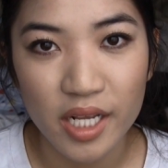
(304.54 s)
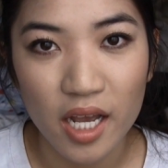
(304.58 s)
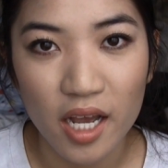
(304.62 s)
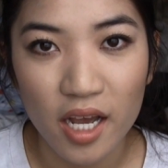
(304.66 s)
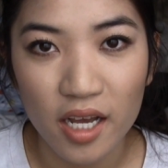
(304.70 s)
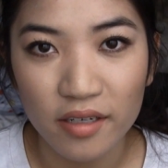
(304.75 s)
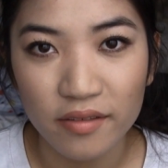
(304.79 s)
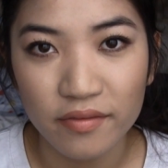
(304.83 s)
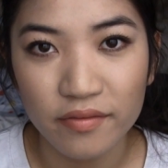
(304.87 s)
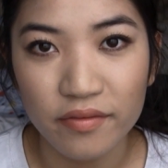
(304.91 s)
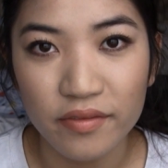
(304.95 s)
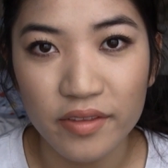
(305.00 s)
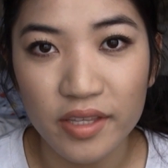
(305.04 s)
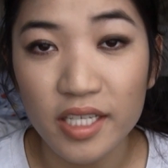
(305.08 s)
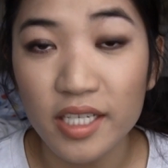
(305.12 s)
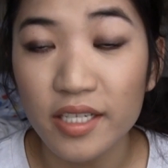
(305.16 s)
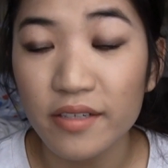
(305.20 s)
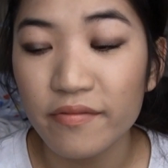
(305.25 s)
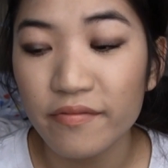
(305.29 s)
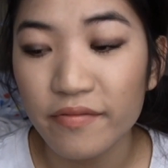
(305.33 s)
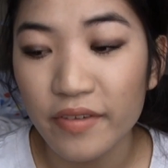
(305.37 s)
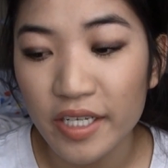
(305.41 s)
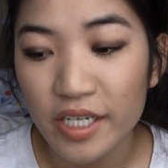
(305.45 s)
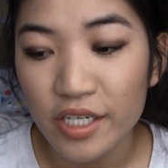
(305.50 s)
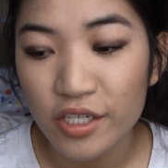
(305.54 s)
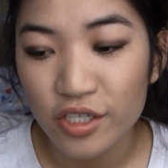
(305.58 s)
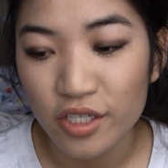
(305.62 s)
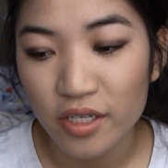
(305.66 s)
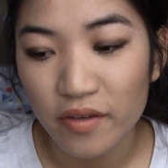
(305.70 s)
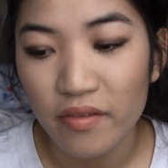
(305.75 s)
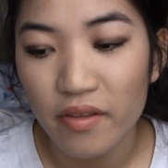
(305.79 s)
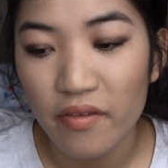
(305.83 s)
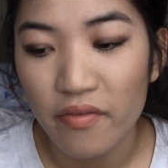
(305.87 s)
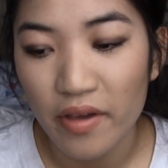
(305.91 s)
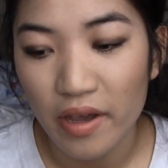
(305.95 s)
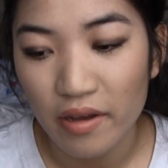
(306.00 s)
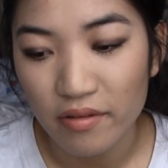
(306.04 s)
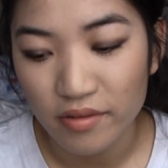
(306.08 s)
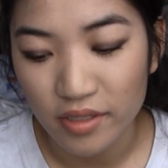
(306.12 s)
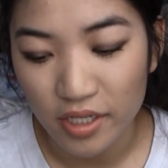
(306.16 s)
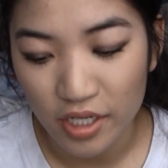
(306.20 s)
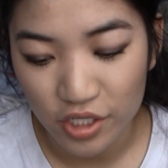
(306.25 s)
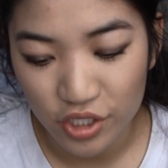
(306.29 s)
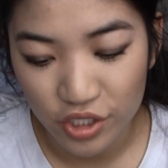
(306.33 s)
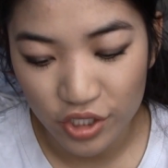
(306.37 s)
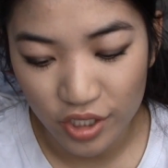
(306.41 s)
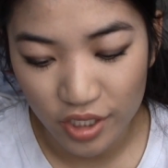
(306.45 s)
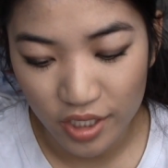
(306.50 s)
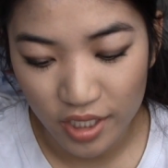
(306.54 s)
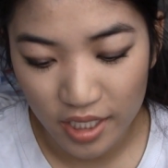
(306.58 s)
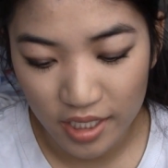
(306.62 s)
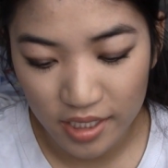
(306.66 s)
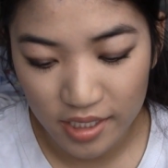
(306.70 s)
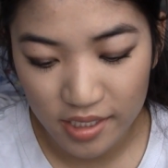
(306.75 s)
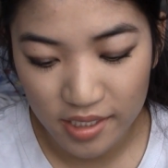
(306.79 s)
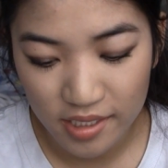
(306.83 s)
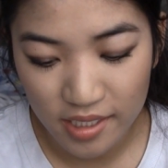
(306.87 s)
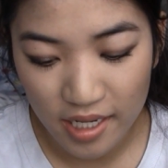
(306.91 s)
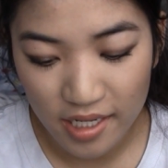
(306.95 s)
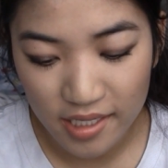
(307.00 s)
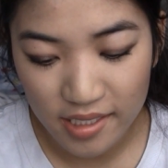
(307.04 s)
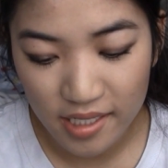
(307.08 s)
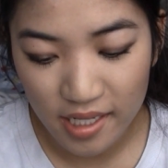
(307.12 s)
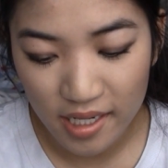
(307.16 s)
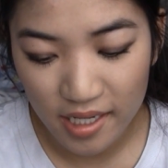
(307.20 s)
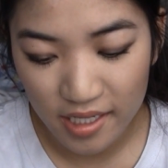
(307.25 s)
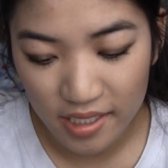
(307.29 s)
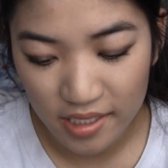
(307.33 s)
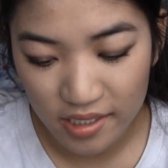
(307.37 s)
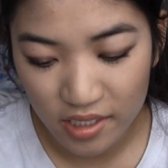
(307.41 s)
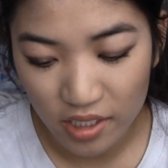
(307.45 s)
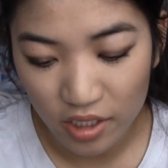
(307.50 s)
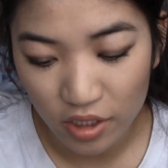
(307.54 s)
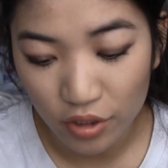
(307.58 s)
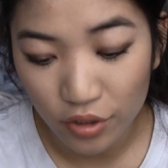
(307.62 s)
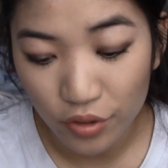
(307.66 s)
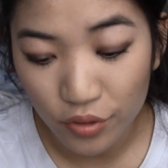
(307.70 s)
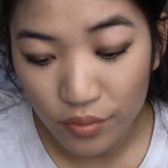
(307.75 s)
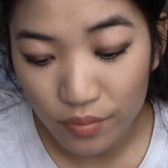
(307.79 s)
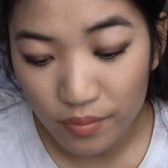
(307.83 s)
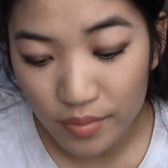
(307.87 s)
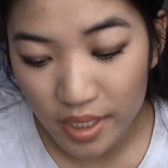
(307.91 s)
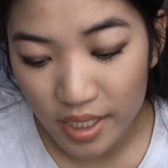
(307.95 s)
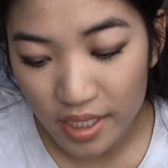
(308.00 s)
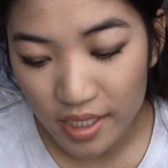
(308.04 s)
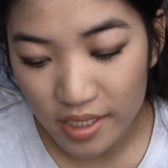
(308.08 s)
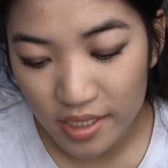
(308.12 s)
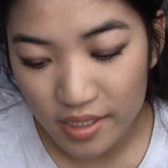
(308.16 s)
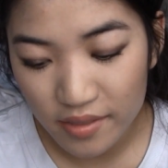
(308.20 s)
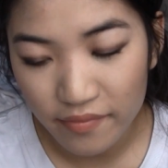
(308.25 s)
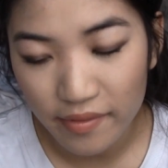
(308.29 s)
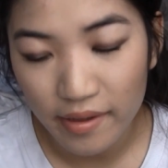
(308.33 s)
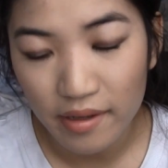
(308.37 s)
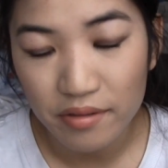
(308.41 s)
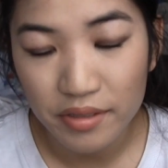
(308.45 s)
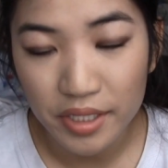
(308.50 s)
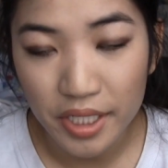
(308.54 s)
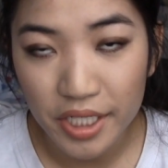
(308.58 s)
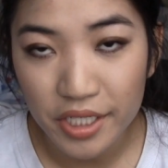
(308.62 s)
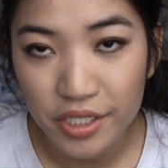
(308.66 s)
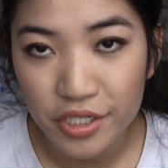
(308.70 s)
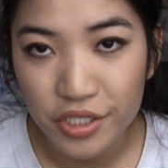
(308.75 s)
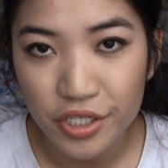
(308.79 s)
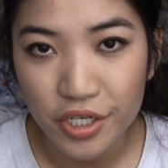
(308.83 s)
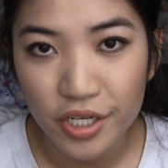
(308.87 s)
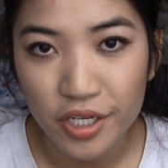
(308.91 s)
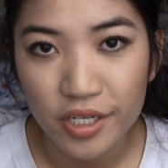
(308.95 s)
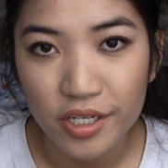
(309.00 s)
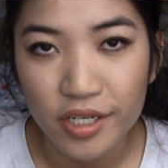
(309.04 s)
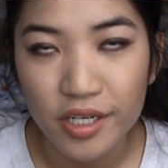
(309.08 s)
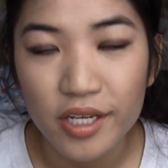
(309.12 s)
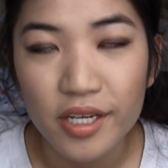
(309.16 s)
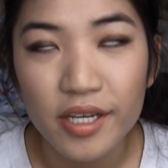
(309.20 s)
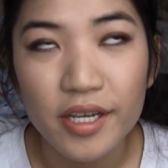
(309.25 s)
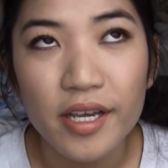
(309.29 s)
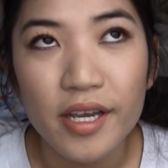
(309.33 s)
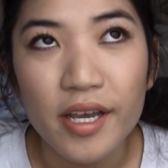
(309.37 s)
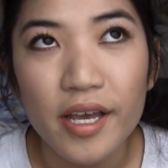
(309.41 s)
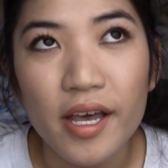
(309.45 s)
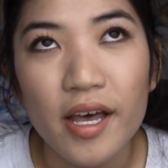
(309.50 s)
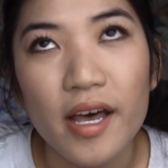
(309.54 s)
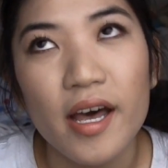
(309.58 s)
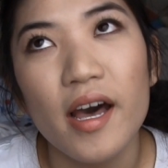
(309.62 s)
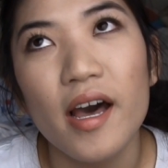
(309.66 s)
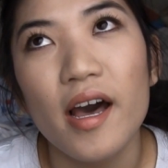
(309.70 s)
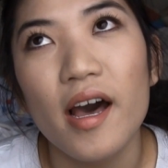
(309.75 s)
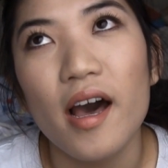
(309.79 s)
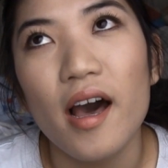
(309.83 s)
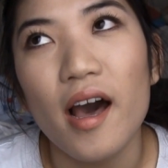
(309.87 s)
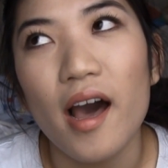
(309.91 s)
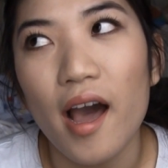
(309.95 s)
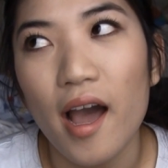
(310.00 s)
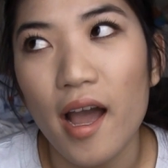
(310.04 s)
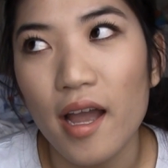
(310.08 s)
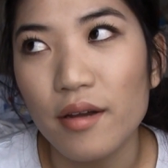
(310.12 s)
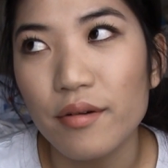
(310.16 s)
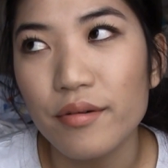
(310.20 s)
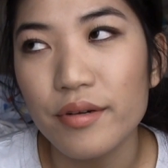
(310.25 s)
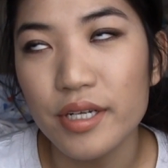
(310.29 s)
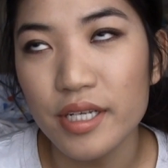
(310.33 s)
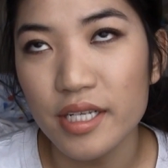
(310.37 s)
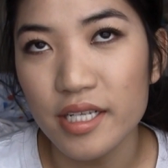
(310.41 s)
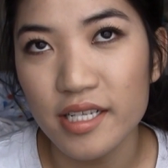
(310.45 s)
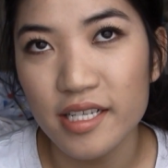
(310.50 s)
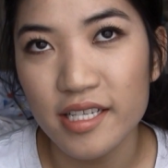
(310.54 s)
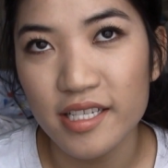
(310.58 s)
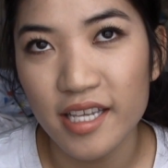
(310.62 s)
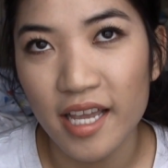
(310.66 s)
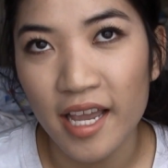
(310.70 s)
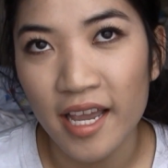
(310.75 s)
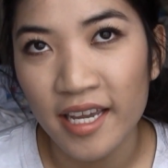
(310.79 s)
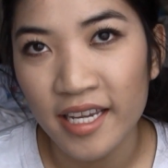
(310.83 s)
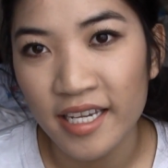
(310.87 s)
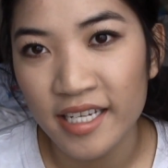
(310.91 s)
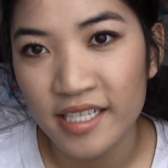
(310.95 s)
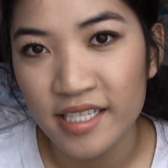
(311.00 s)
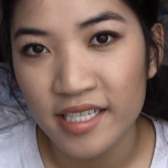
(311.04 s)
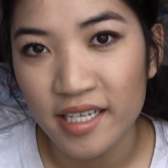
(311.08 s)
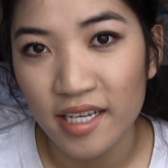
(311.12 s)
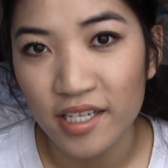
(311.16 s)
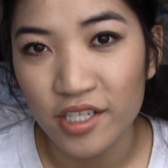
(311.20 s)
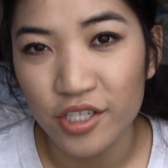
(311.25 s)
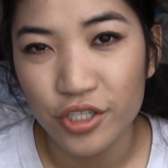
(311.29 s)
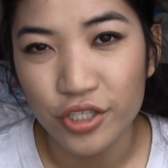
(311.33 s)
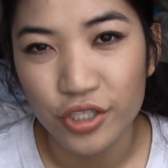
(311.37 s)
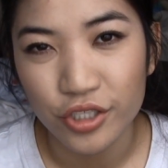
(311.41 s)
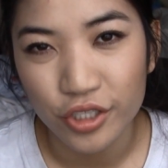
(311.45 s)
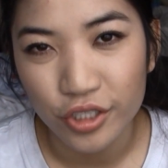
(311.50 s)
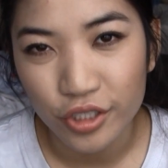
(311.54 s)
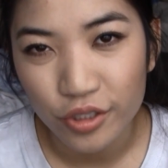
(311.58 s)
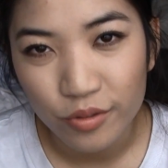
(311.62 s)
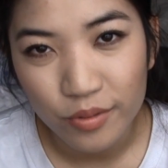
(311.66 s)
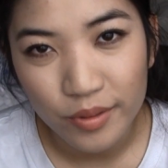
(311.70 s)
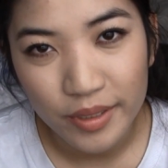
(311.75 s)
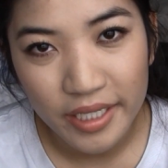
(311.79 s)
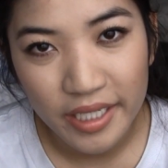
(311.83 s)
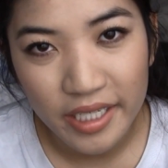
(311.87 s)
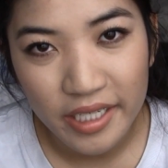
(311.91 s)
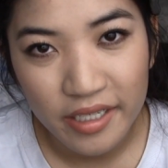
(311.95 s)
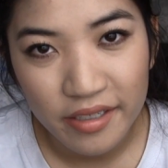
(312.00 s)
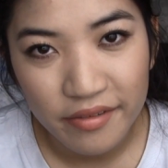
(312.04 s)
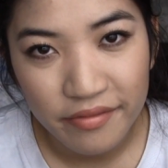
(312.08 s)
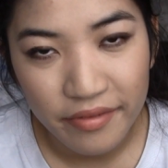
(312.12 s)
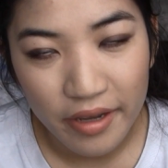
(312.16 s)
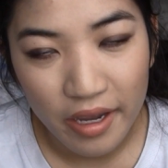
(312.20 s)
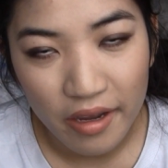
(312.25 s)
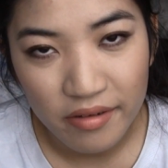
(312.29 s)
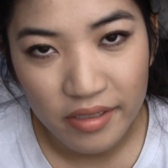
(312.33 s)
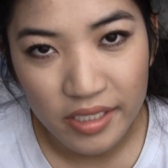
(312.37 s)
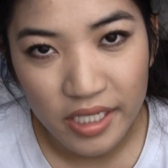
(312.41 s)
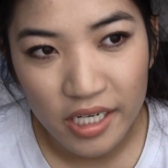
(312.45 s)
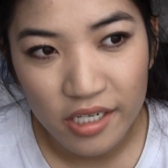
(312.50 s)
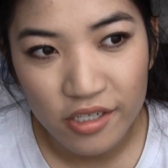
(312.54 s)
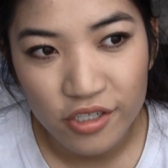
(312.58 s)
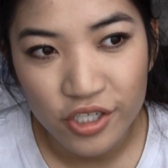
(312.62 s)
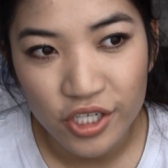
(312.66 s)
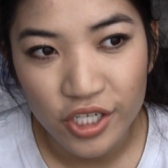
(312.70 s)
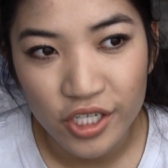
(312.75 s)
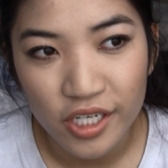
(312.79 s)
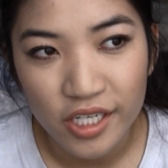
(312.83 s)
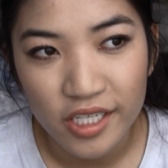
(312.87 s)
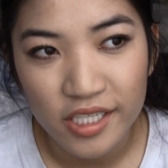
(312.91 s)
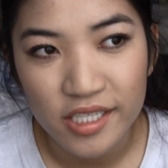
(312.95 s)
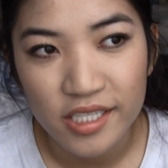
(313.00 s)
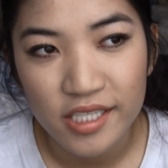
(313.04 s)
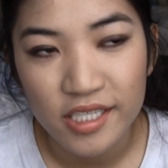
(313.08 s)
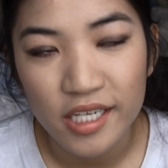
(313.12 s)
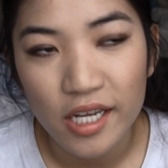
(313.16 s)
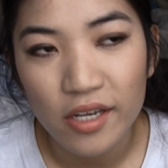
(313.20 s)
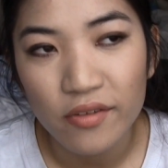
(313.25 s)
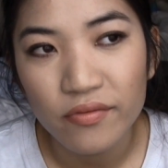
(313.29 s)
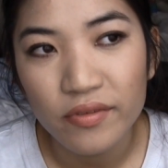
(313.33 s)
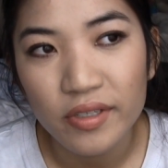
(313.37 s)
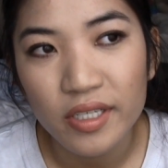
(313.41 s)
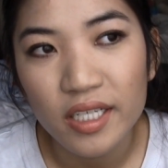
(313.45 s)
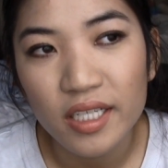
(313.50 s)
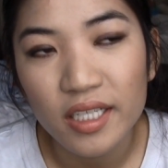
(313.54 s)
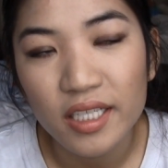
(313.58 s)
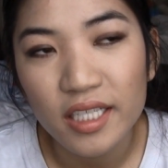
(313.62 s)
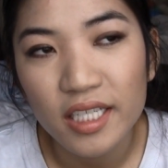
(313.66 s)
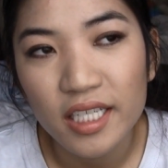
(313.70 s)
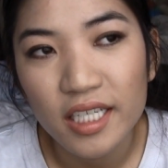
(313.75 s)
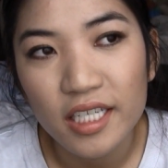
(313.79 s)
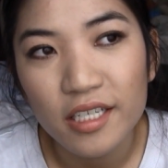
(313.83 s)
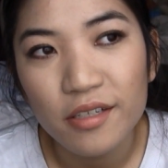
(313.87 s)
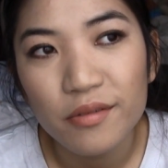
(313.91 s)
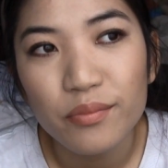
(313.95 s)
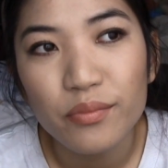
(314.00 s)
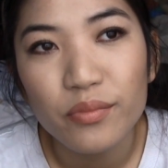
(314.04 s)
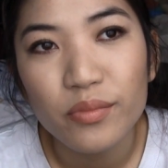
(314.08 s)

of the finish of the foundation, it says that it is a luminous foundation. I wouldn't say it's a dewy foundation. It's definitely,